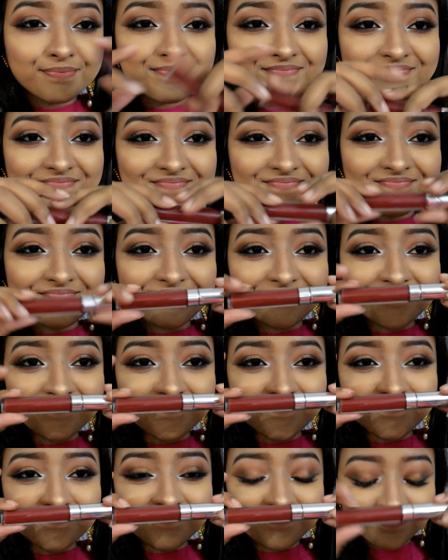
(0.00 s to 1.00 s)
just wear
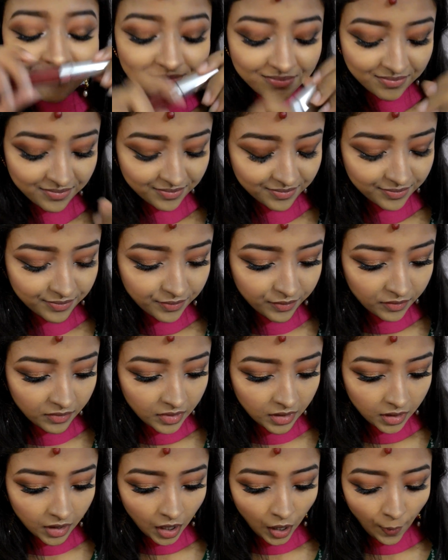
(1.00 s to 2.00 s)
Ashton to a
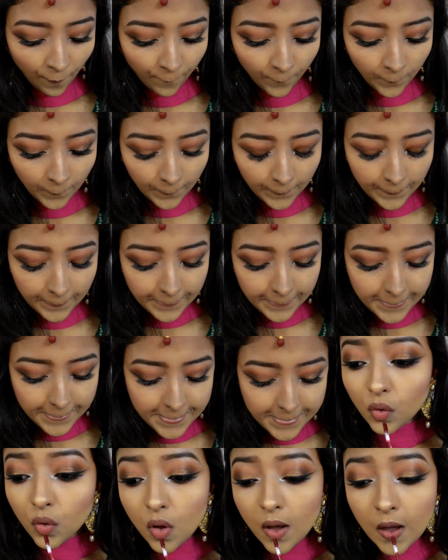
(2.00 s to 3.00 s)
puja,
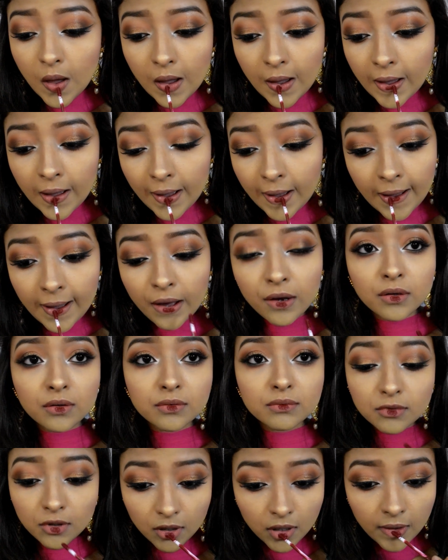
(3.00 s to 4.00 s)
but if you're someone
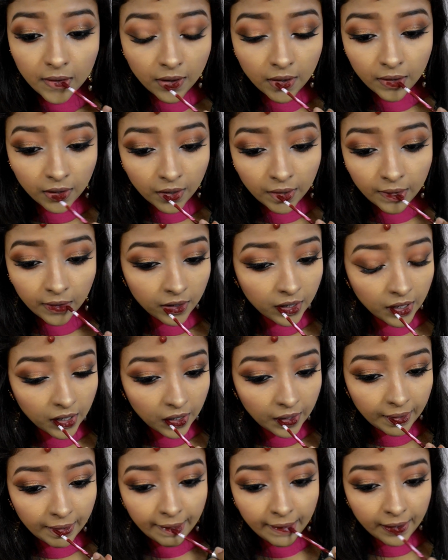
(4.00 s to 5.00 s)
who really loves
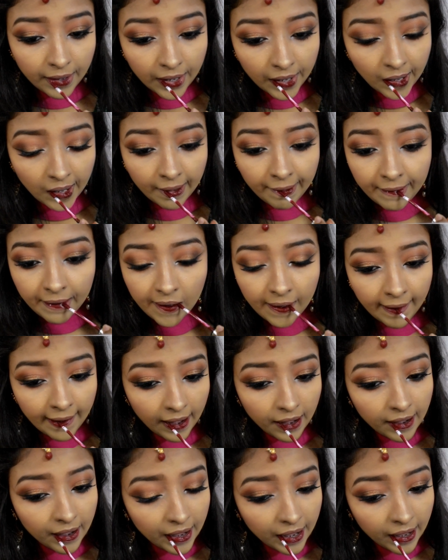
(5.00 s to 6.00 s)
the bold lip,
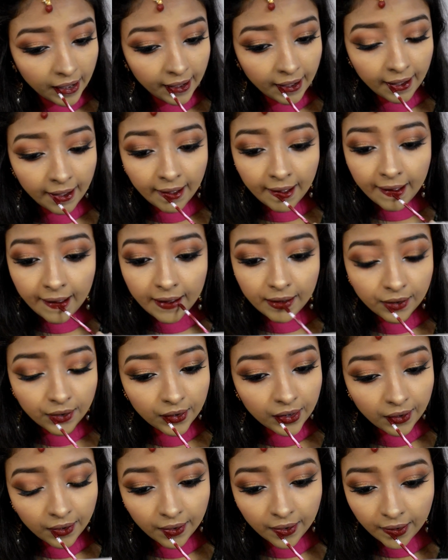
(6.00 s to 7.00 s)
then I
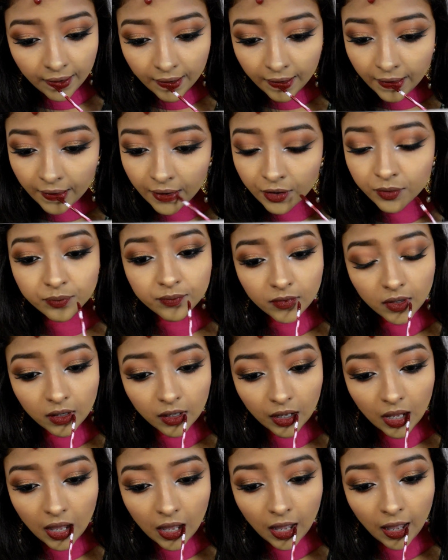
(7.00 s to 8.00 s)
think Avenue
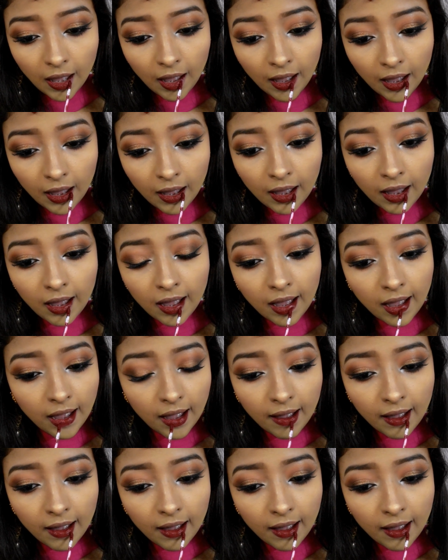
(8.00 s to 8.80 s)
is for you.